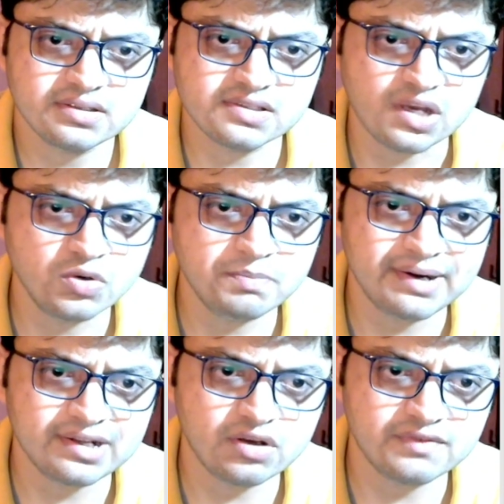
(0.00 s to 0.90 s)
The Sound
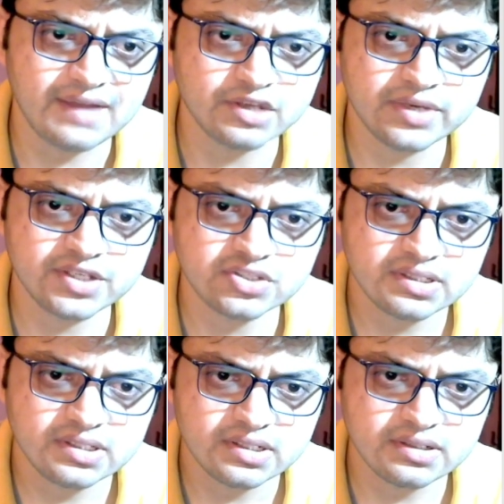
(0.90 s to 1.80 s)
Pattern of Language,
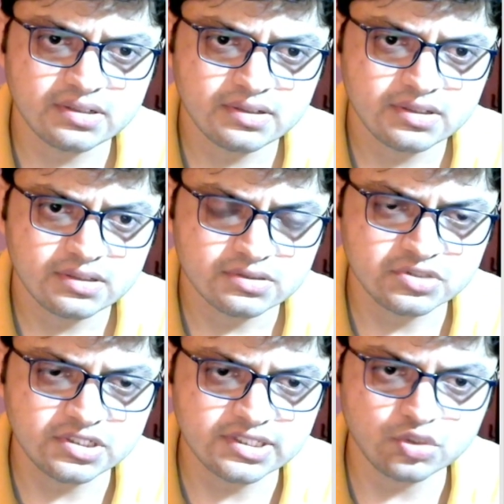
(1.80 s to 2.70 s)

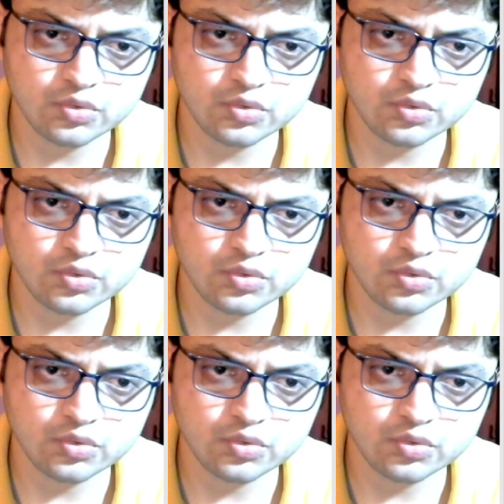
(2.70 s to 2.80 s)
written